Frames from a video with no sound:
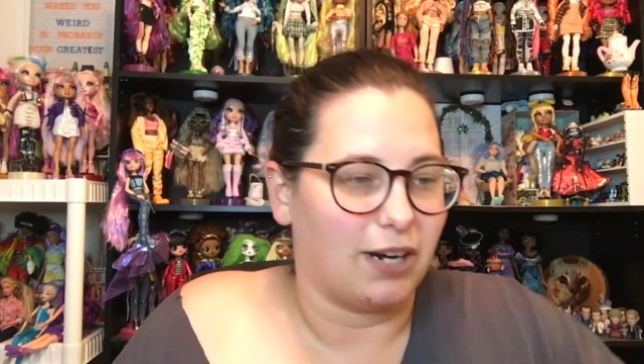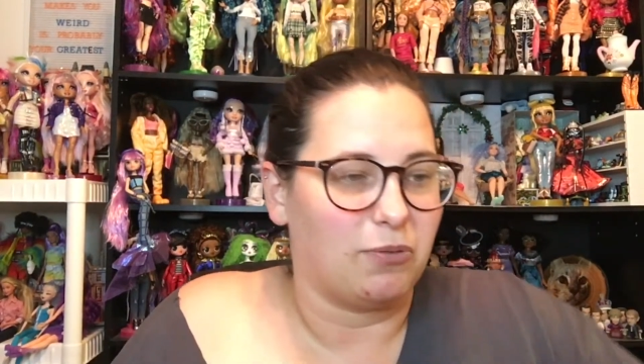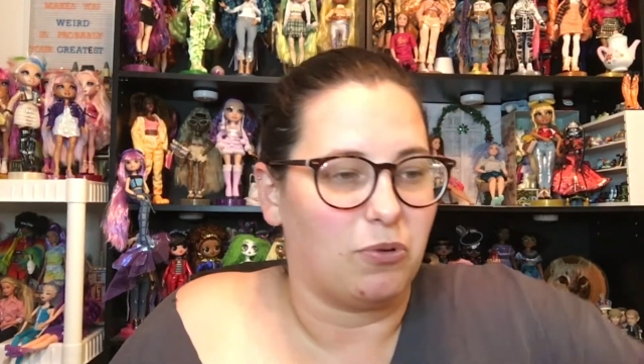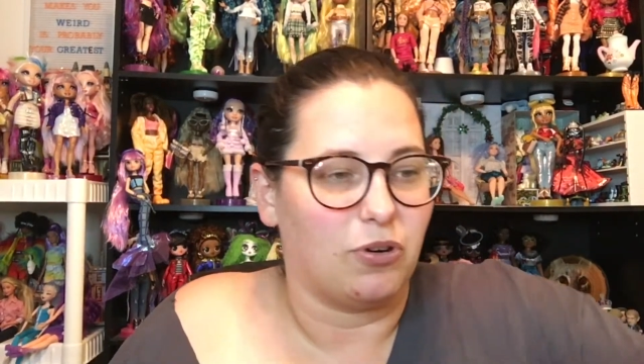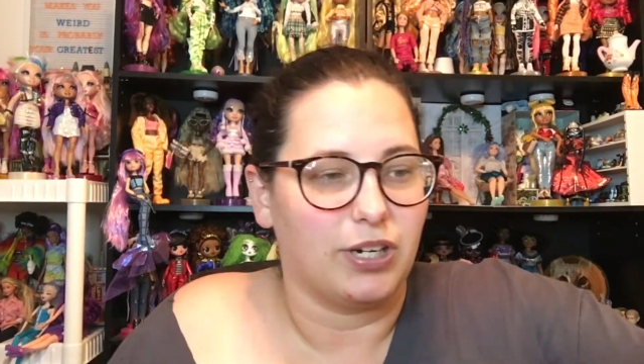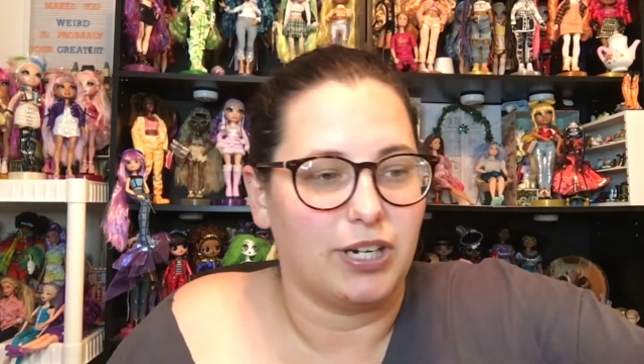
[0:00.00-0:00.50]

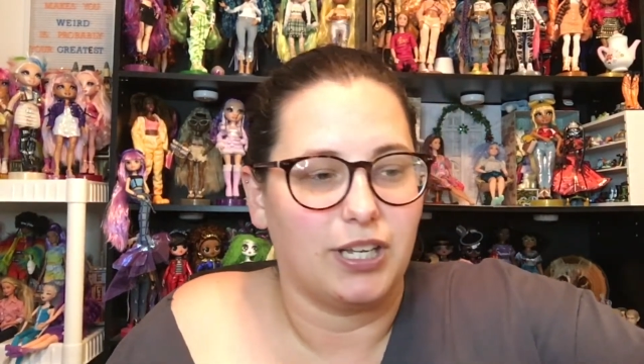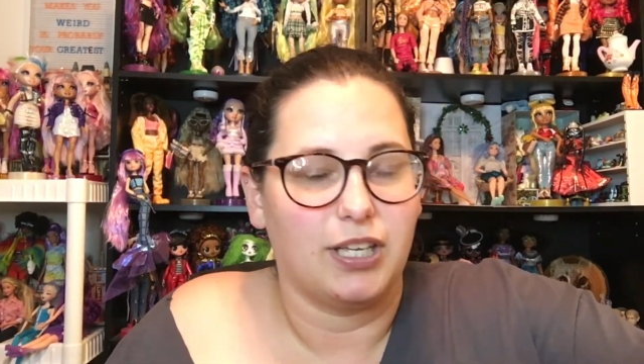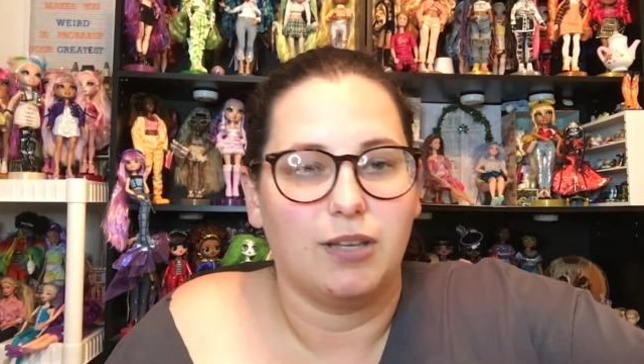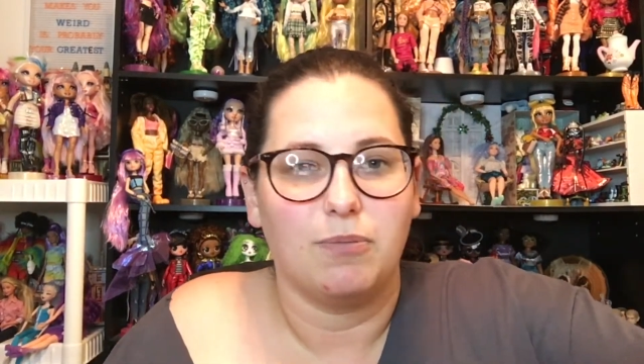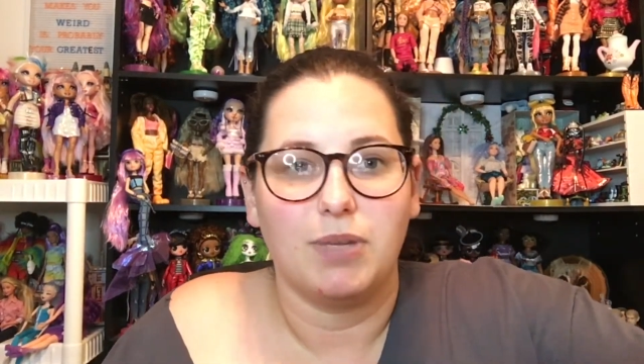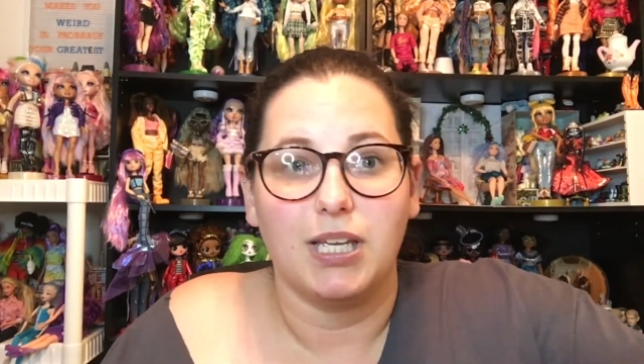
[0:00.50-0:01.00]
wanted
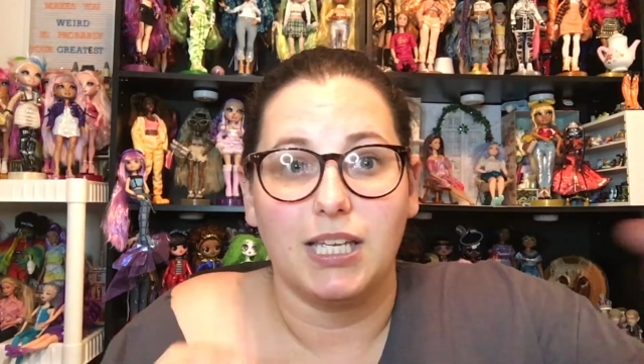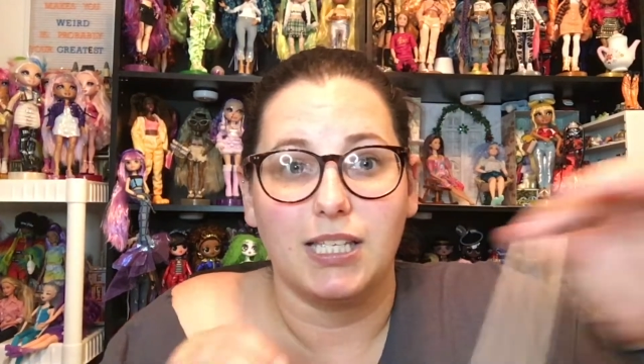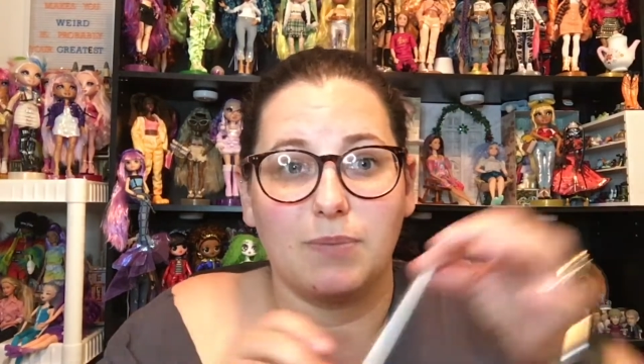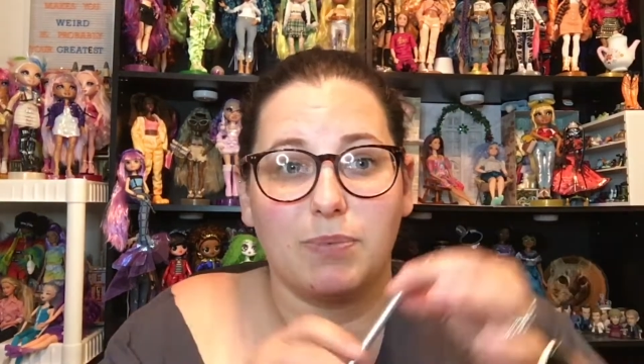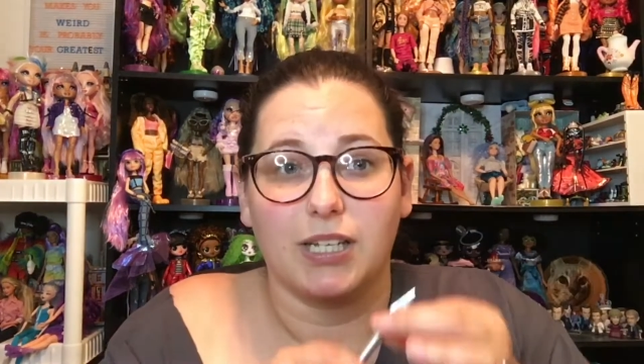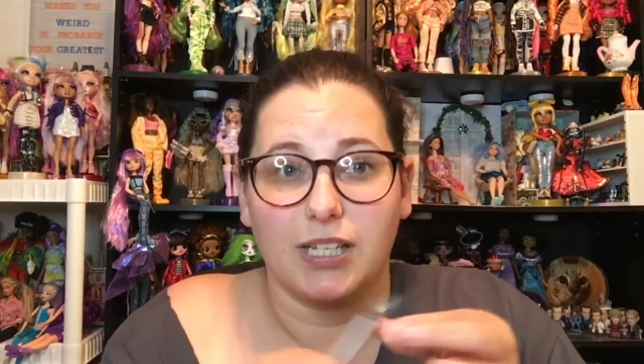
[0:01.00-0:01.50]
him is
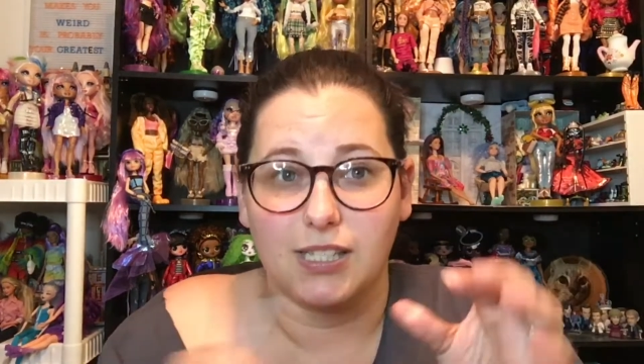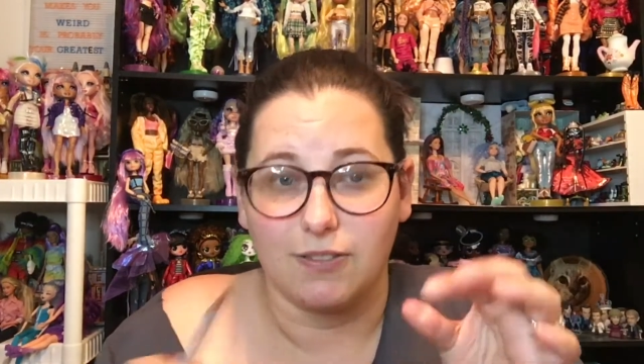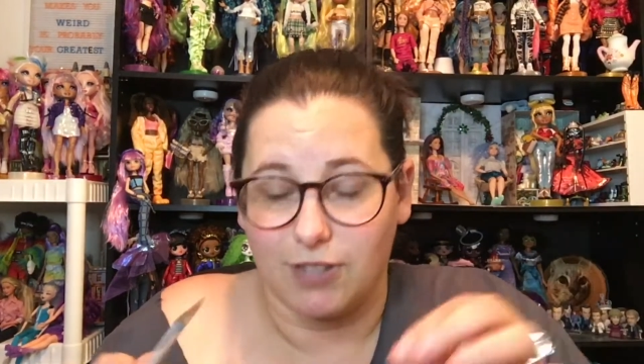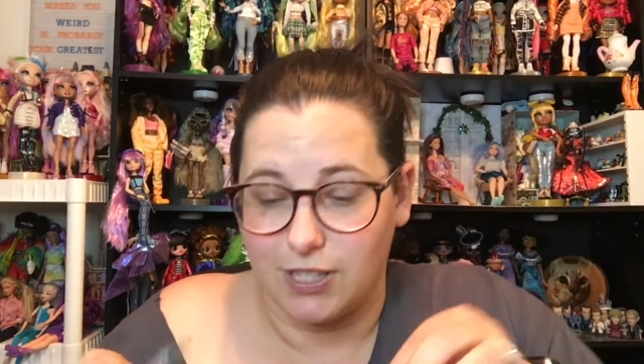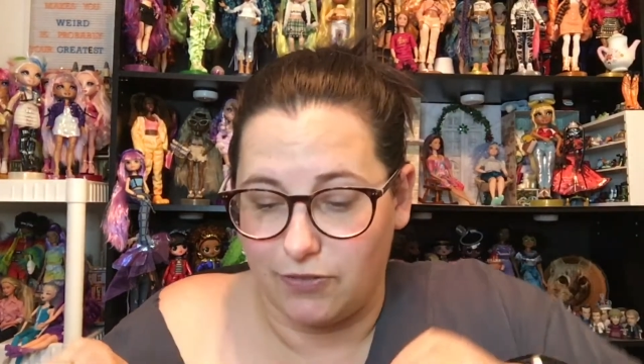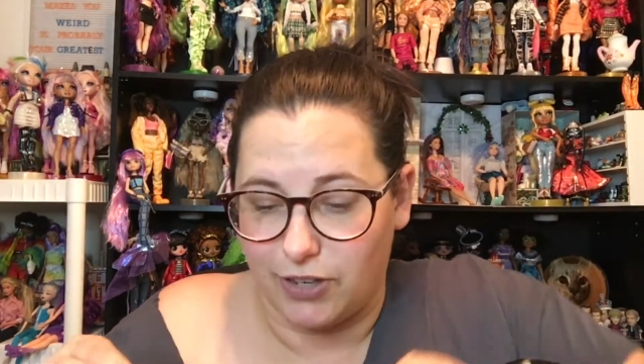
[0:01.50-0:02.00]
because of
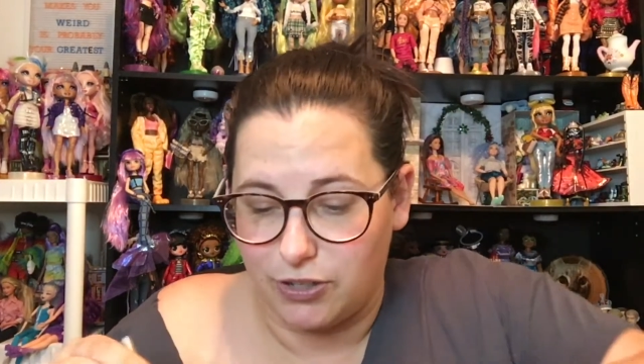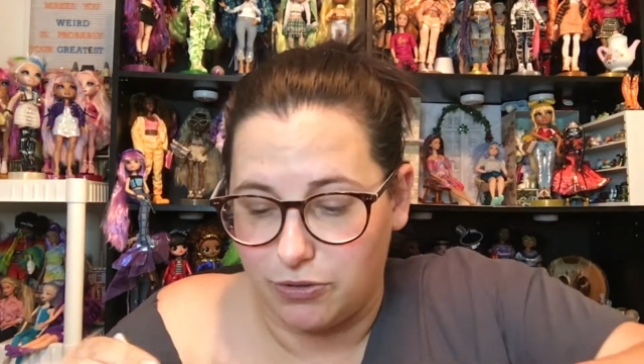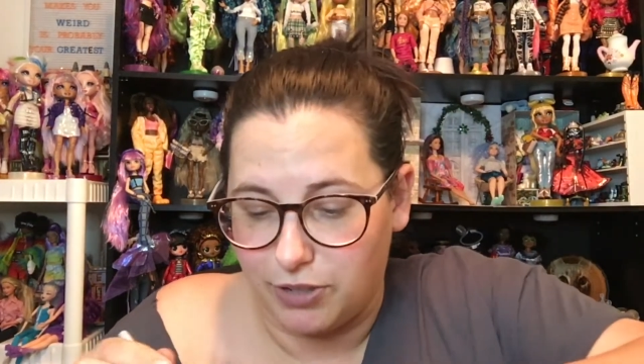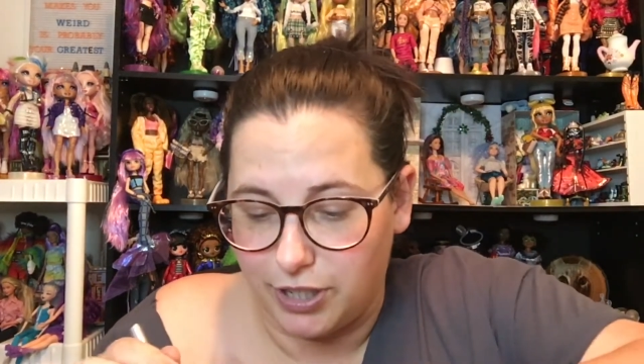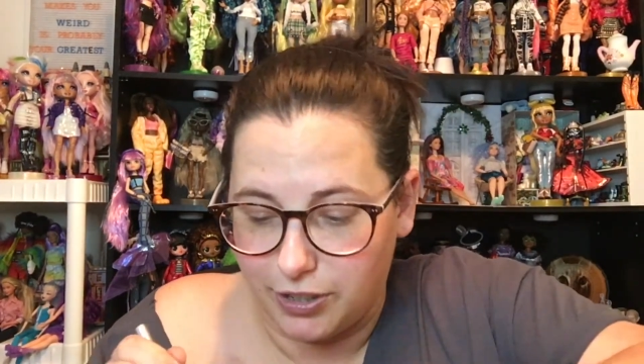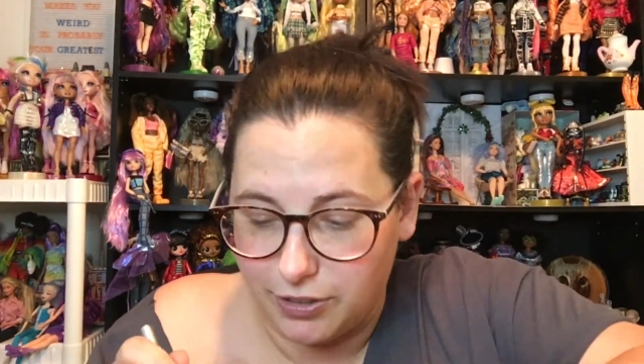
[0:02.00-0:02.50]
his facial
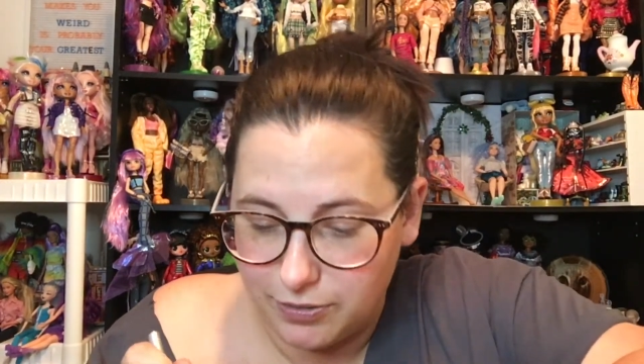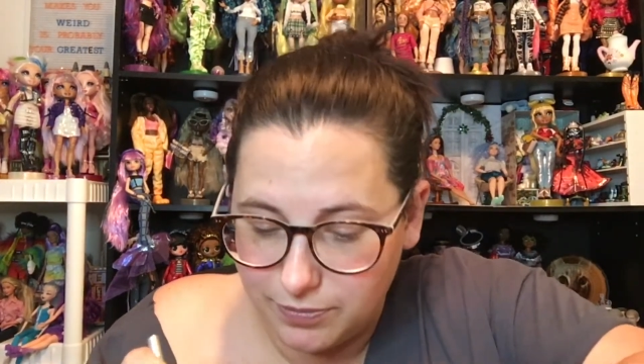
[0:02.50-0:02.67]
hair.